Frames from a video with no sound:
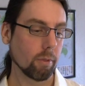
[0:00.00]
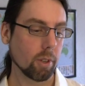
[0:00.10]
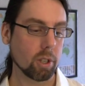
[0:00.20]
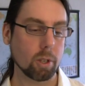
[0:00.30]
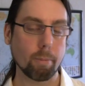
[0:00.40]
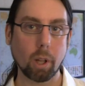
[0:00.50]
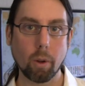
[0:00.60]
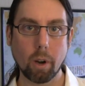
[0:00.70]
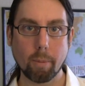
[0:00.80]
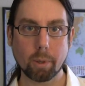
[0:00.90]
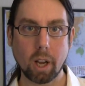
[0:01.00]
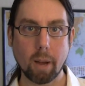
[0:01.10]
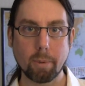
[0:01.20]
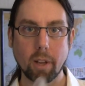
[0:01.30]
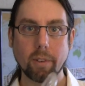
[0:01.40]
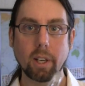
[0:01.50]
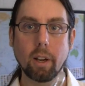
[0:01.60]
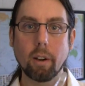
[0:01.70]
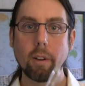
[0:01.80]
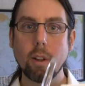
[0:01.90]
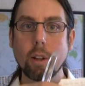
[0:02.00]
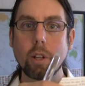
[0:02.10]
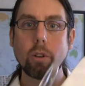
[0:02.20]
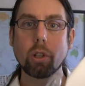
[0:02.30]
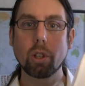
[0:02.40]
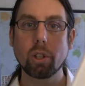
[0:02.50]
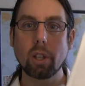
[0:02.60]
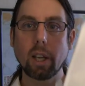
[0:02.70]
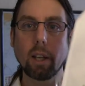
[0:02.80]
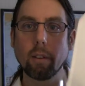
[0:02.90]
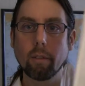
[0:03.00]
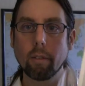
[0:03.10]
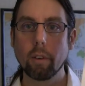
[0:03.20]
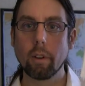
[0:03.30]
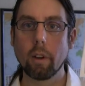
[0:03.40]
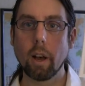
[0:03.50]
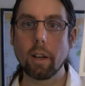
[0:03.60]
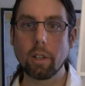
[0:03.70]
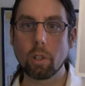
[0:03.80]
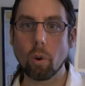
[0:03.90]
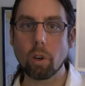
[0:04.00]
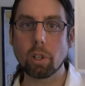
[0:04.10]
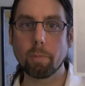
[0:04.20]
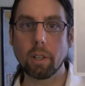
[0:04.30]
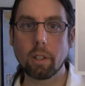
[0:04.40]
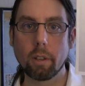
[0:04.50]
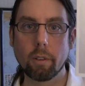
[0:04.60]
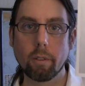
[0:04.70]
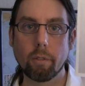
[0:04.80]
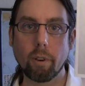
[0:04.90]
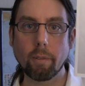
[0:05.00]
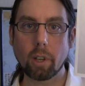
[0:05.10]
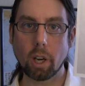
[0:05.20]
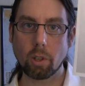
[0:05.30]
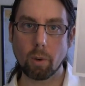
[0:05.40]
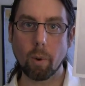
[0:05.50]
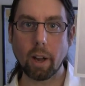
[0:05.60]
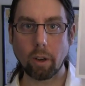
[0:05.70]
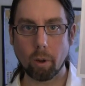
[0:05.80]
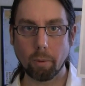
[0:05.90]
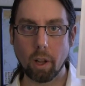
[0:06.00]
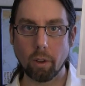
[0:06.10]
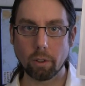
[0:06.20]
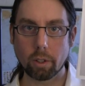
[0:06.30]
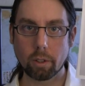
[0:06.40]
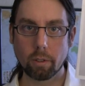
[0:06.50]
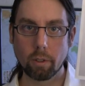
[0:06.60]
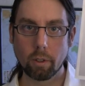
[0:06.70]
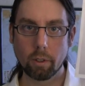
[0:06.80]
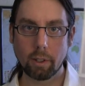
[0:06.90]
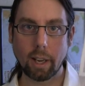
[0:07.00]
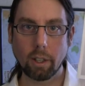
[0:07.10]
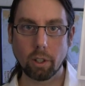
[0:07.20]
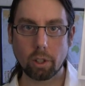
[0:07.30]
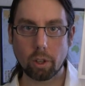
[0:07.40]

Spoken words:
this is a blown up copy of it here, you should see an endorsement from Countrywide Home Loans. Okay, good